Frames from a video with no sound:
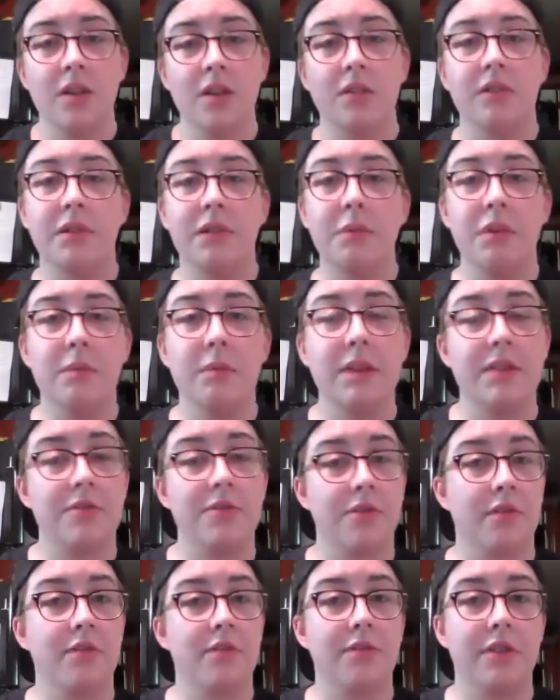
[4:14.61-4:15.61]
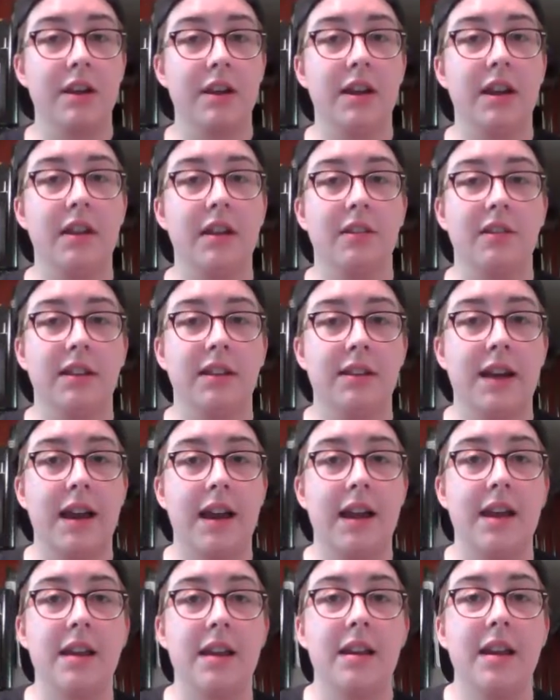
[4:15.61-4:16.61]
So you want to make sure that you're eating a healthy
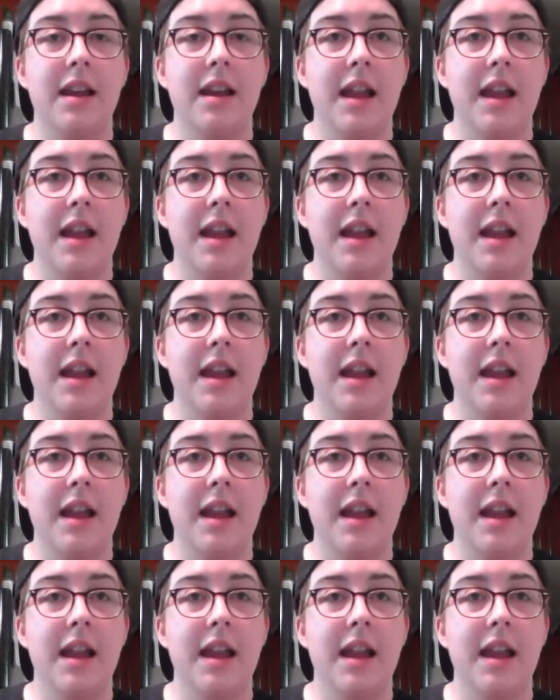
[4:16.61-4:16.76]
diet